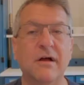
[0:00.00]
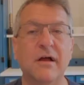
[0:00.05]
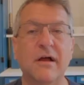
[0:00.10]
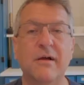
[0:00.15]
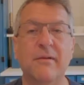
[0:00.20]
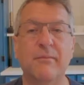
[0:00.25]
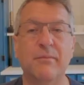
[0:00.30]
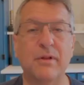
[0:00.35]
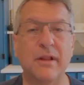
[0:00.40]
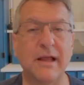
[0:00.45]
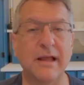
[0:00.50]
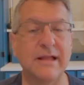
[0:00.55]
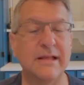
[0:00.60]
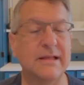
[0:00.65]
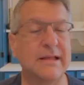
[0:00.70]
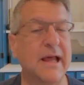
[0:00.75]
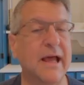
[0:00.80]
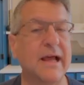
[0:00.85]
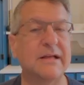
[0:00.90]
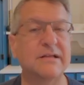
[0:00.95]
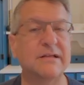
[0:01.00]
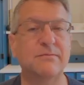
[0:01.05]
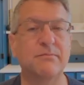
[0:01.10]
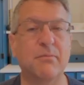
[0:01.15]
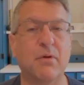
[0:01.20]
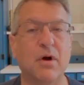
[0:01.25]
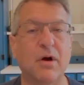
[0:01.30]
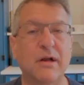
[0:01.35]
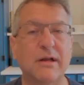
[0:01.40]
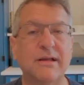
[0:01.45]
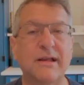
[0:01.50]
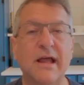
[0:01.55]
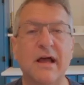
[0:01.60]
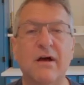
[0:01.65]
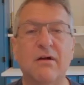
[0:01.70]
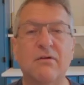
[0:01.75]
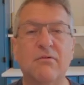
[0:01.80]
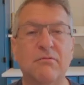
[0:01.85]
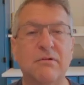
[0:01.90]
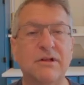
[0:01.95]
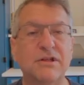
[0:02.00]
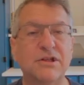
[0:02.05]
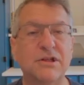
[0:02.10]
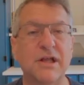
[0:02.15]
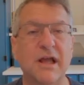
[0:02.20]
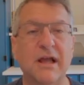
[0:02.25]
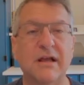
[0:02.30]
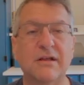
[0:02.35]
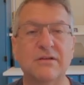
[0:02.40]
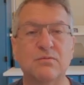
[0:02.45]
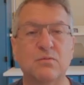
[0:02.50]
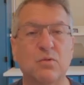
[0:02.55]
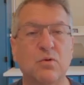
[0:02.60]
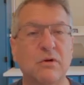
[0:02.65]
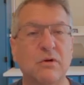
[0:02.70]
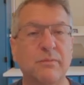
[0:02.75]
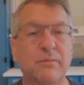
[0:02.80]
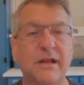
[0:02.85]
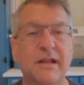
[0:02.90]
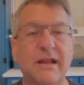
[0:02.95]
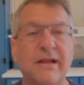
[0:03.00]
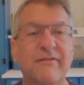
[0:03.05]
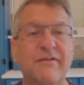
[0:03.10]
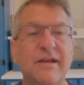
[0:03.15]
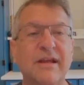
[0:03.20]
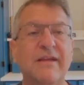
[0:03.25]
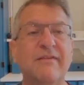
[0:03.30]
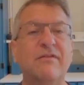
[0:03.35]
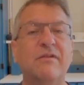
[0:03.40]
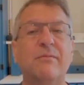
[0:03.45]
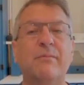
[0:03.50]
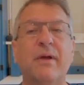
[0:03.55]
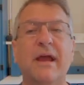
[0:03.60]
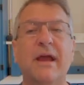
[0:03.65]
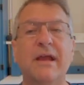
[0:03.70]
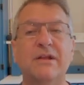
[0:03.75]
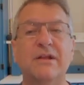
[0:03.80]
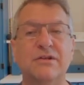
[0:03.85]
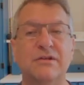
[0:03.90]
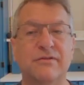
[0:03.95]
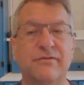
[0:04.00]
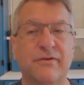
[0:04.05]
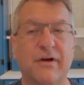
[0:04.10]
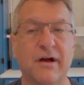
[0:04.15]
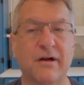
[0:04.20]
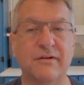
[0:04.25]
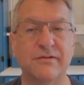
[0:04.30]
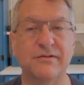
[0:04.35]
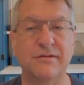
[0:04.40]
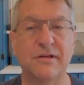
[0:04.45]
Plain text, markdown, rich text, Word, PDF, even Pages files.